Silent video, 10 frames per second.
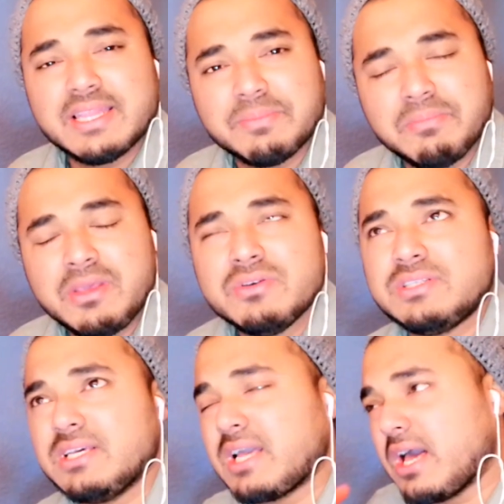and the
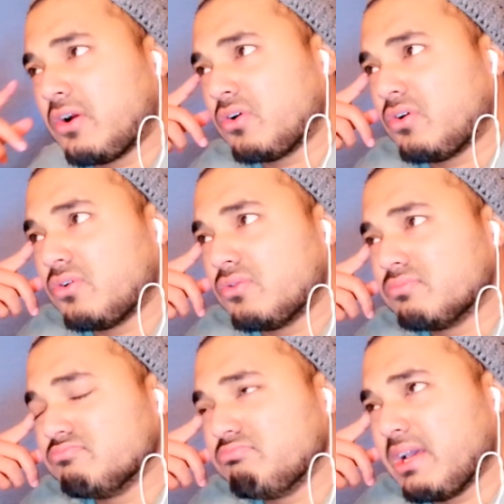music, I don't
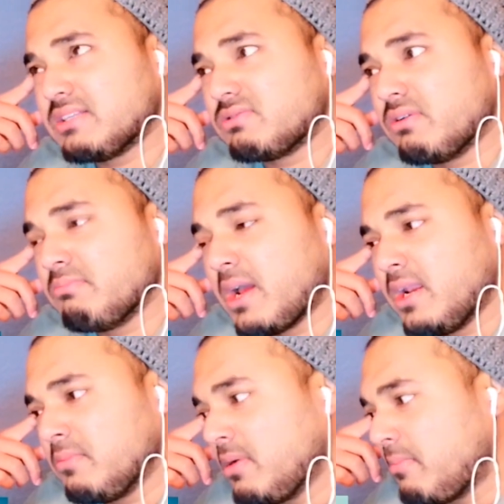know, it's
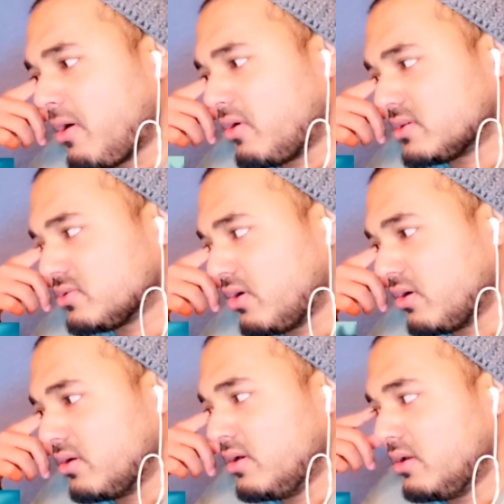reminding me about a
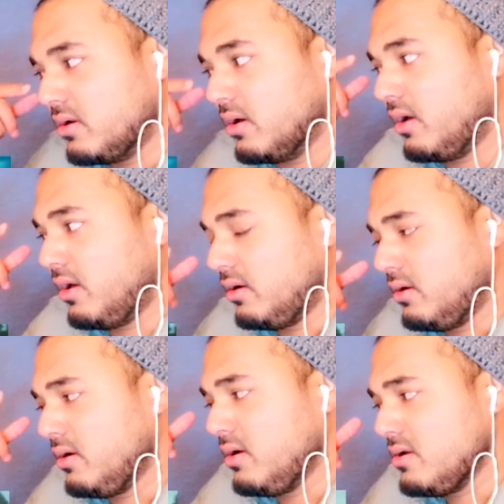song.
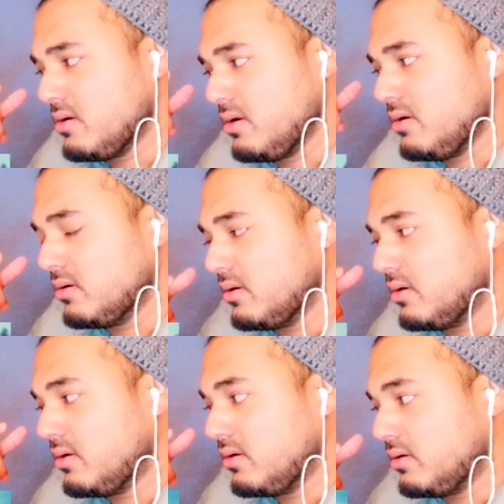
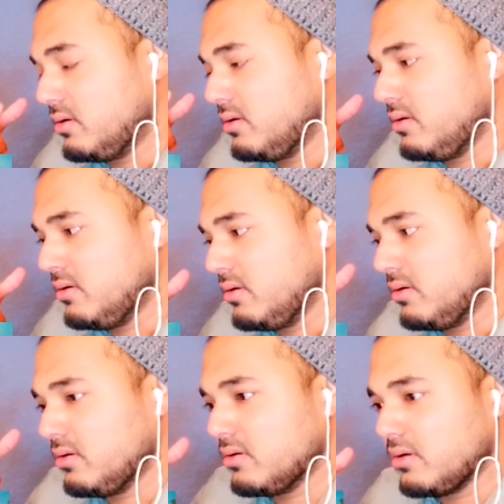
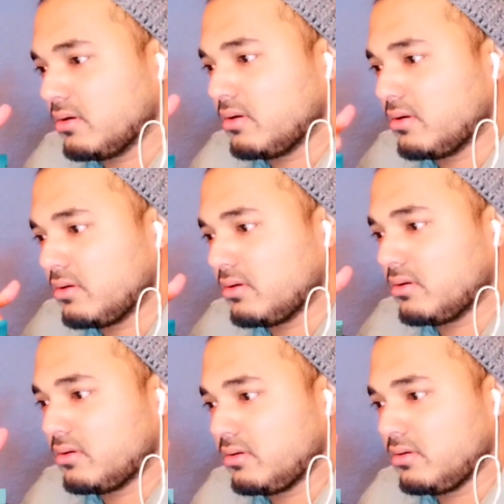
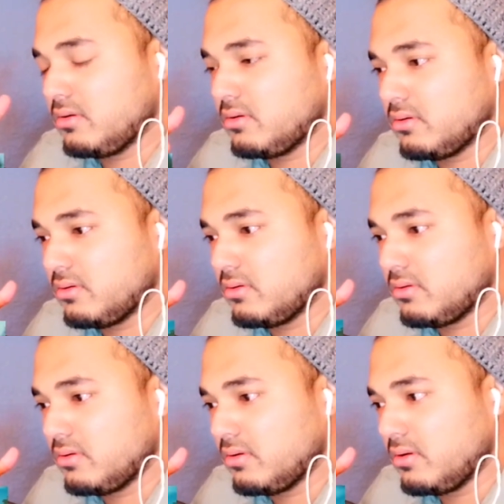
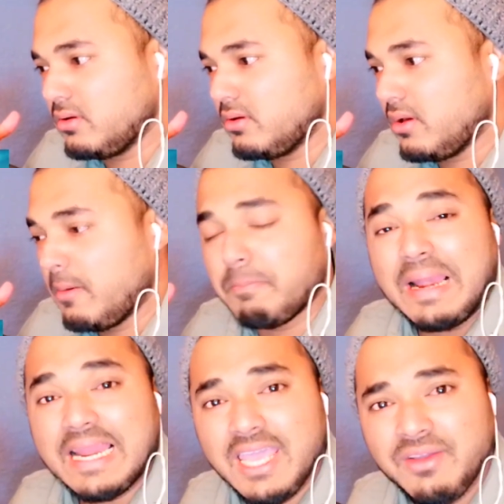
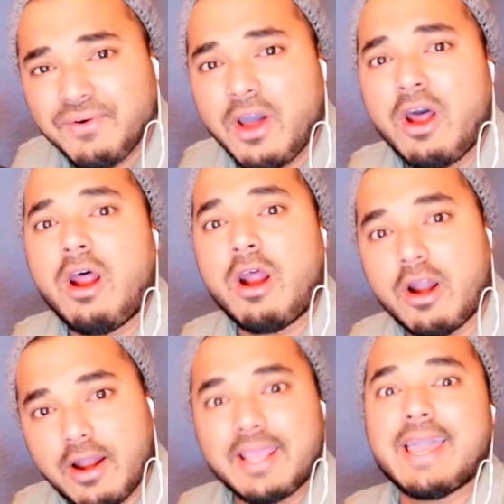
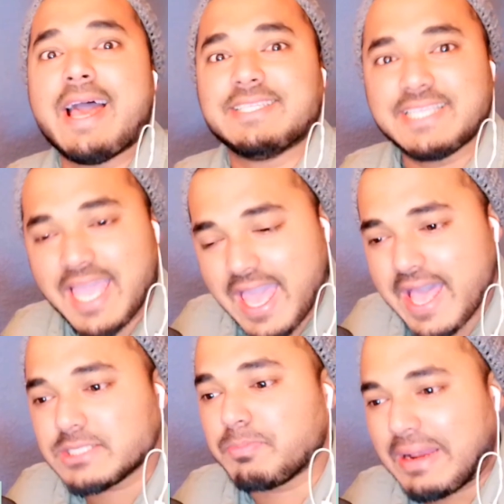Believer, I guess.
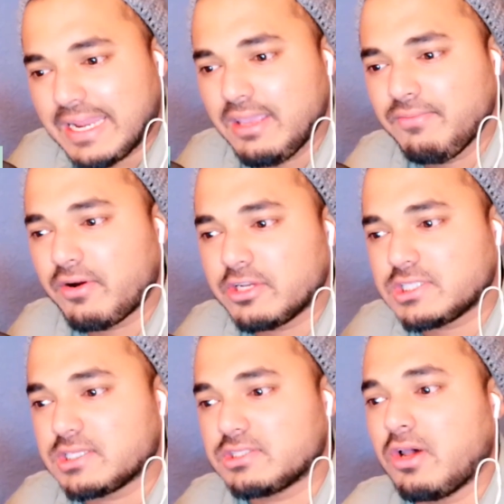Yes, Believer
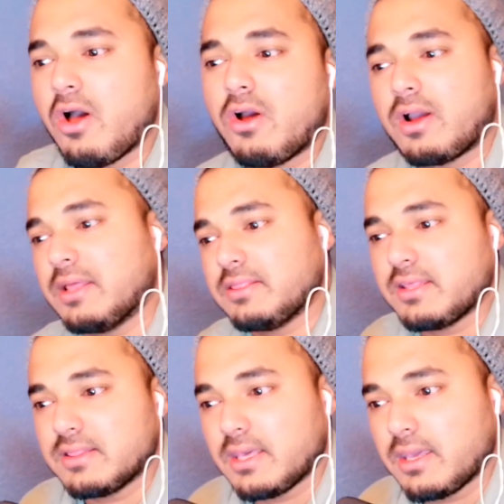is the song. I
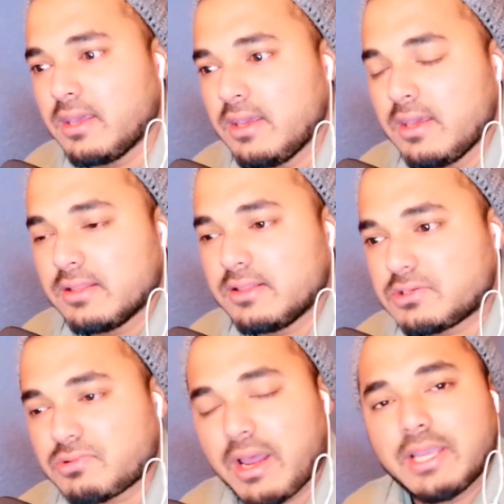think they
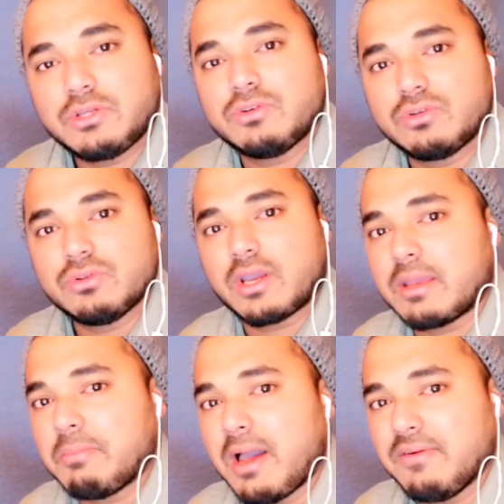tried to do the
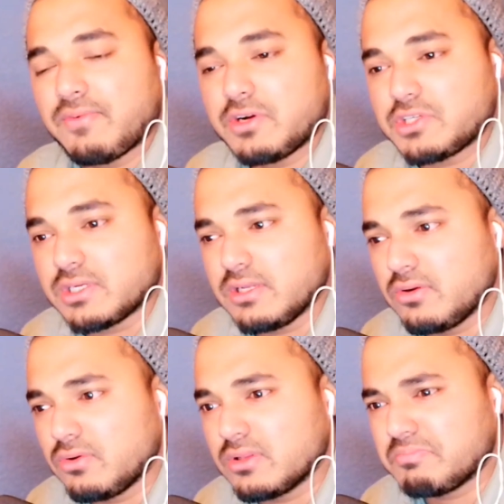Khmer version,
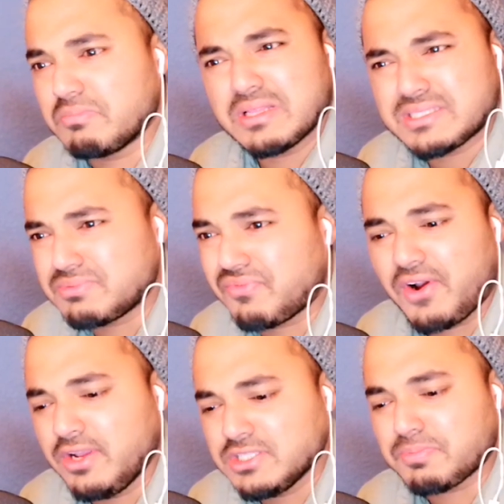you know. It's
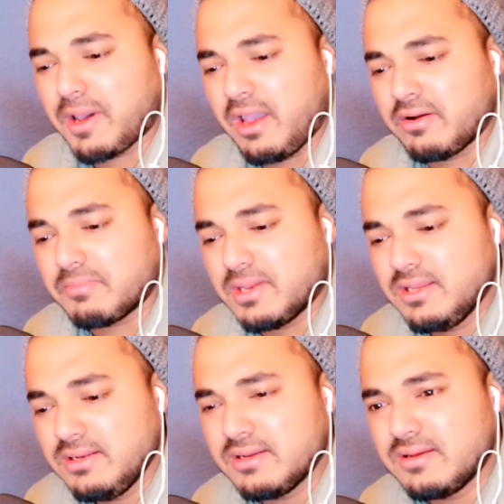very inspiring, man.